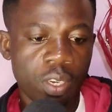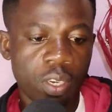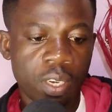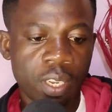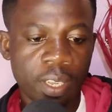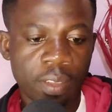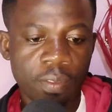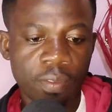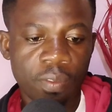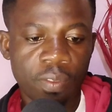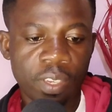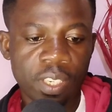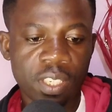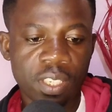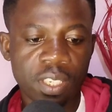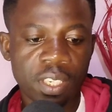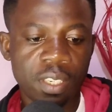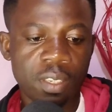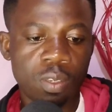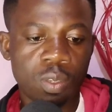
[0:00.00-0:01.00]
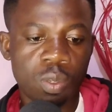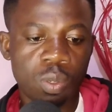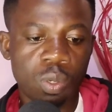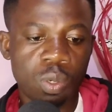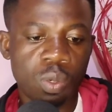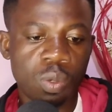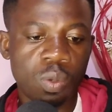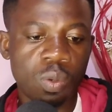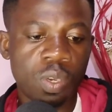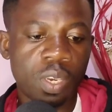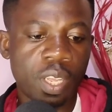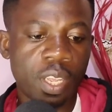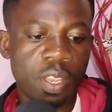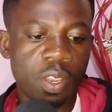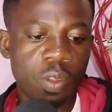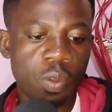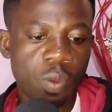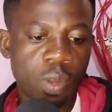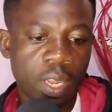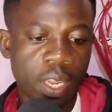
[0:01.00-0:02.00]
the visit to the
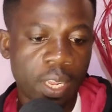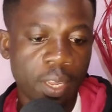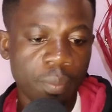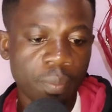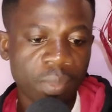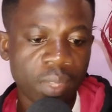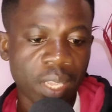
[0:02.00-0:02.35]
UK?